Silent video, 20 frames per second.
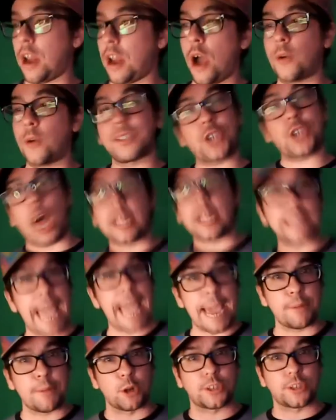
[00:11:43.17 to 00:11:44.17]
You know, it's all
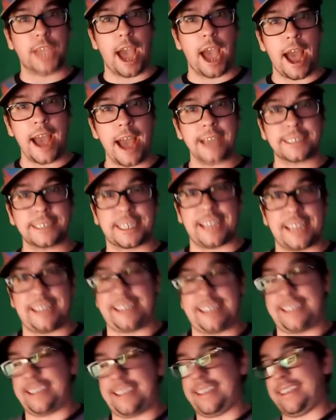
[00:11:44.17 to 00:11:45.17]
labeled, guys.
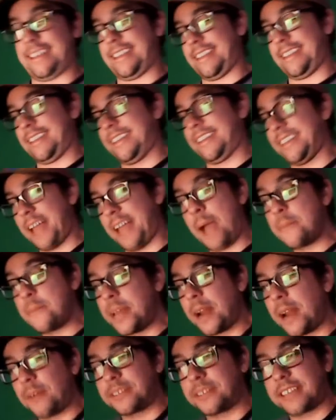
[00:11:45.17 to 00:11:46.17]

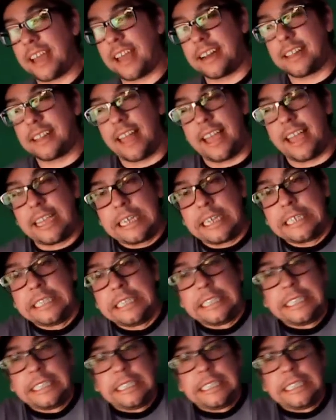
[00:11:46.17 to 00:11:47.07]
I mean, I was kind of like,